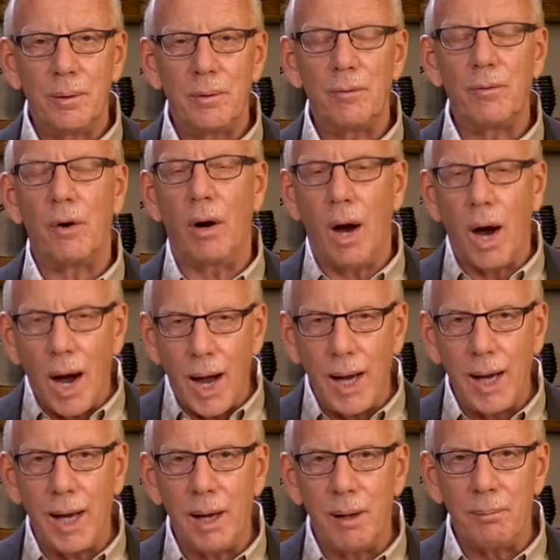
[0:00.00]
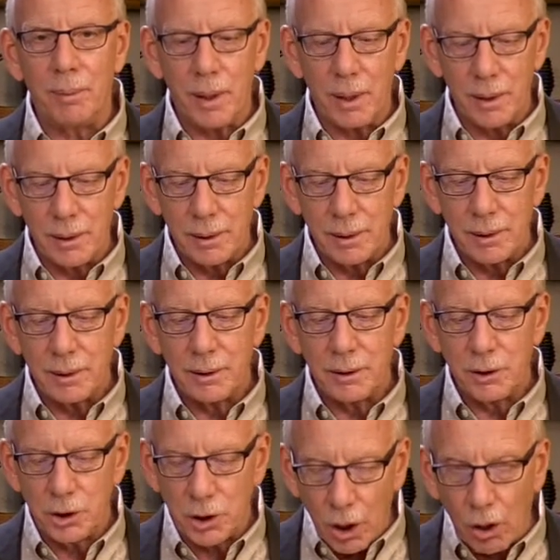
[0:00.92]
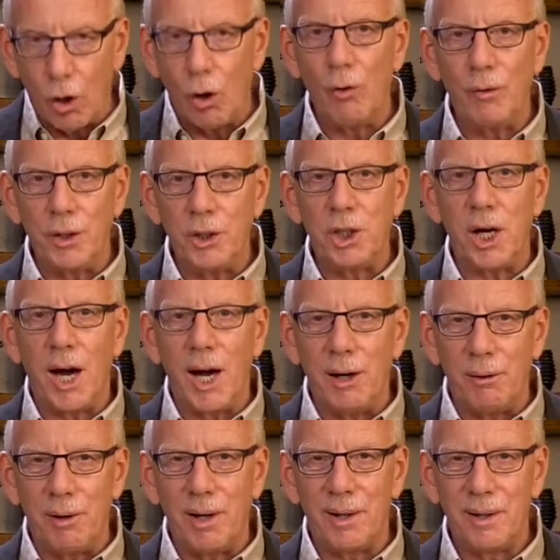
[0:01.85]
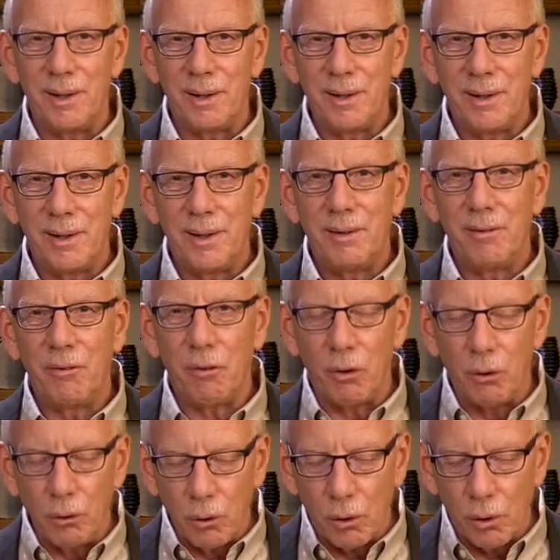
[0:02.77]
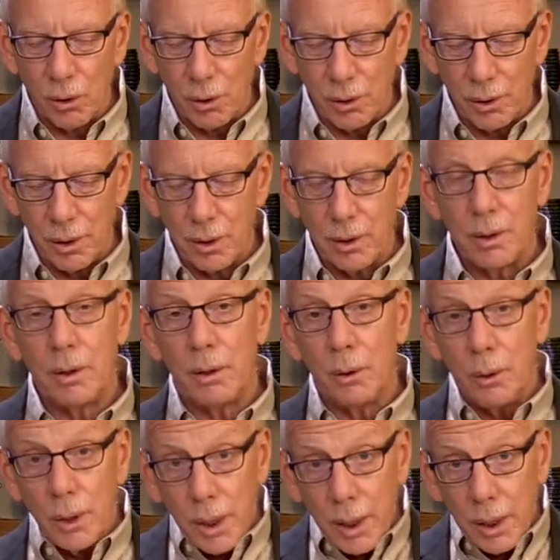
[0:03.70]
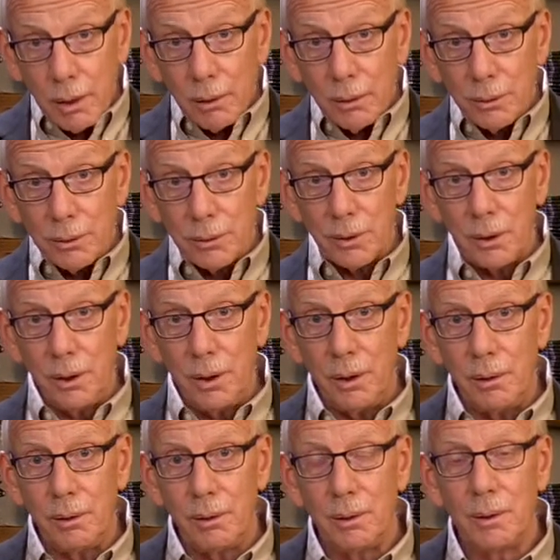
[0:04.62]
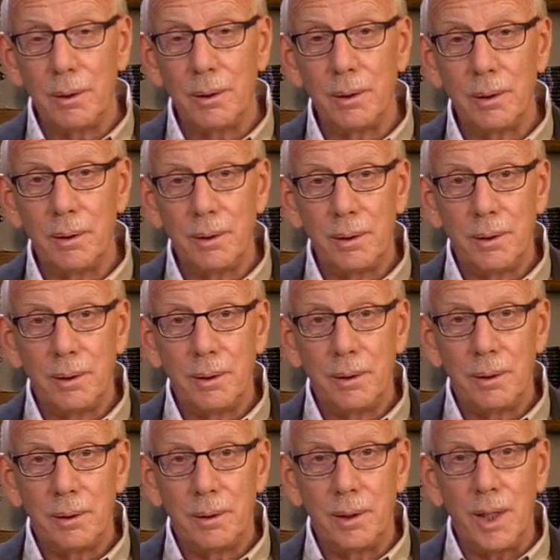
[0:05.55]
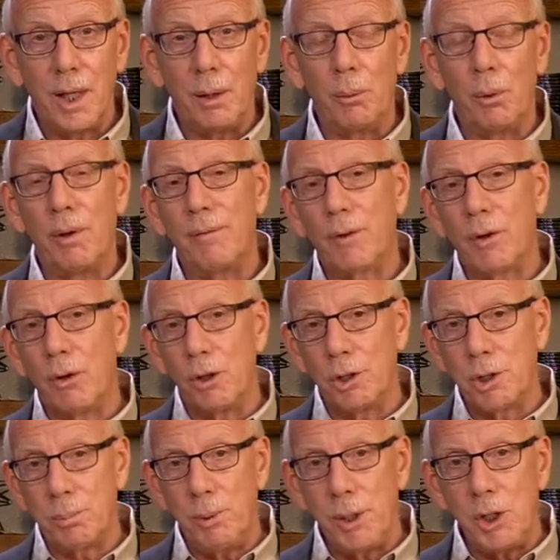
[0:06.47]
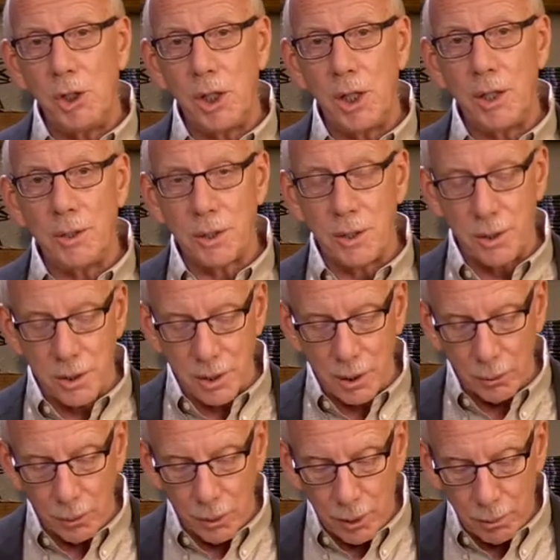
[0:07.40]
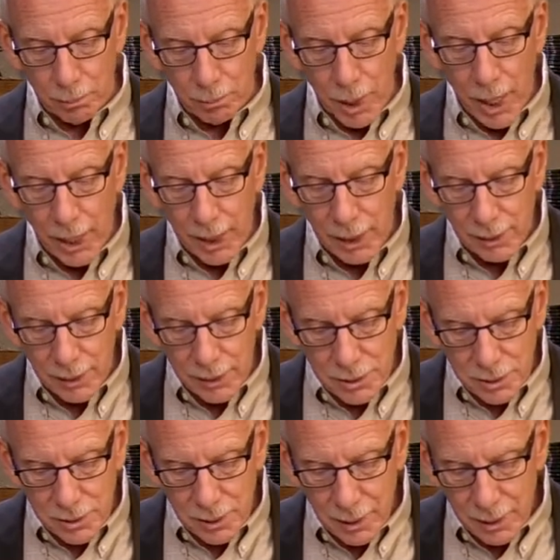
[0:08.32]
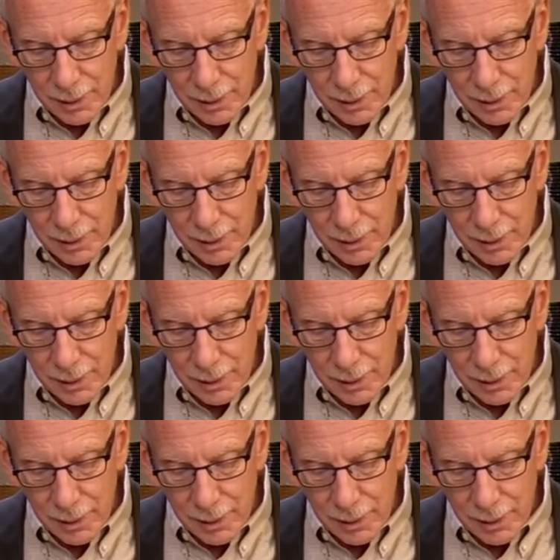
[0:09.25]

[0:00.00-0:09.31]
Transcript: For I am Jehovah Jireh, the Lord who heals you. And it would, of course, be Jesus that would embody this.